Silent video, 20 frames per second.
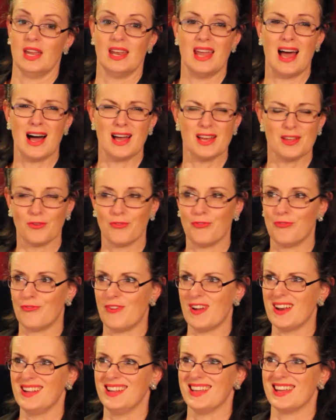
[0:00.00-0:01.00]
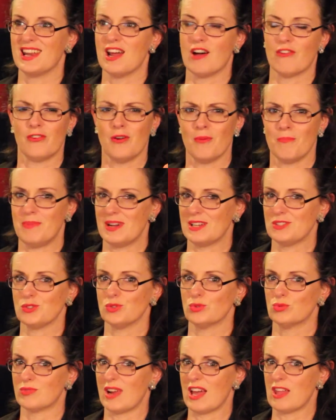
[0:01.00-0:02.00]
Now, funnily enough,
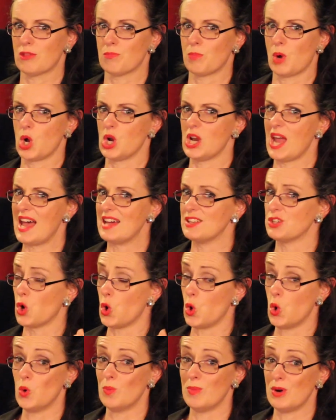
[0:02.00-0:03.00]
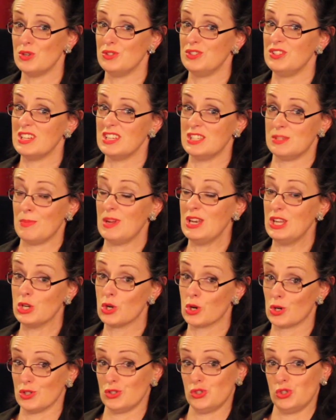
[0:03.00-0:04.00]
Basil Rathbone has almost as many
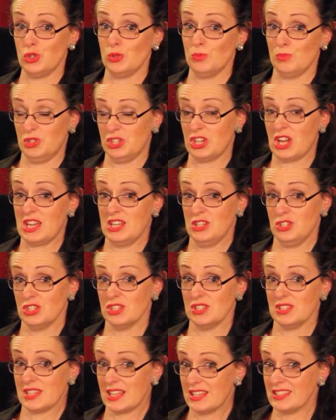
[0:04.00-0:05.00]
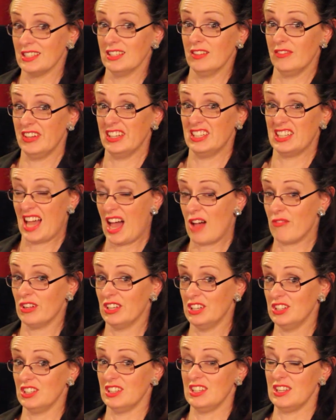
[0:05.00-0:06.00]
costume changes as Olivia de
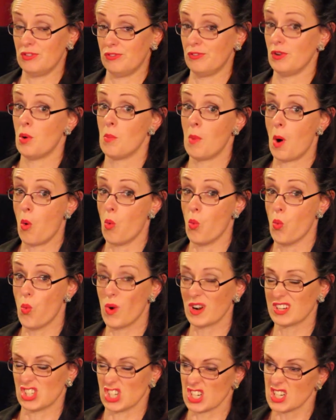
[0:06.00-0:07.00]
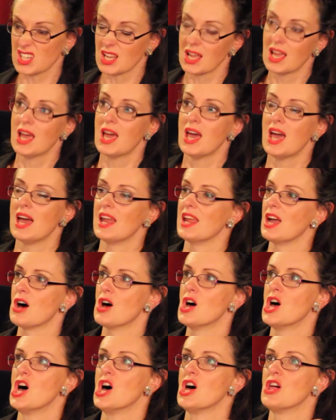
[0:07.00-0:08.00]
Havilland in this film. Watch it.
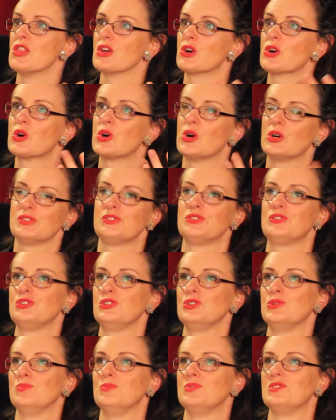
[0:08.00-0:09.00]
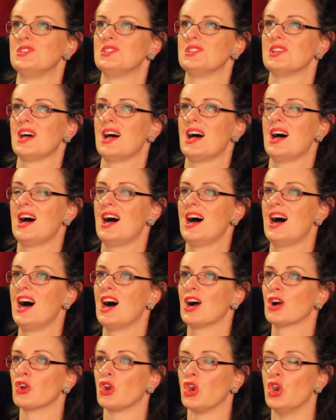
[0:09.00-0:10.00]
Now, the costumes
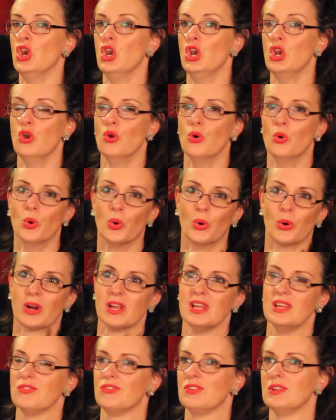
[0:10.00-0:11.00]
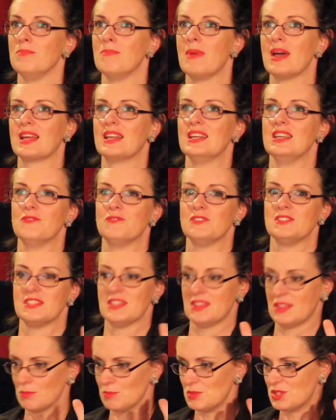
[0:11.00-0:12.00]
are glorious and
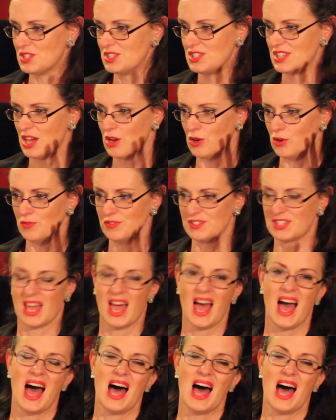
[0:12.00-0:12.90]
magnificent themselves.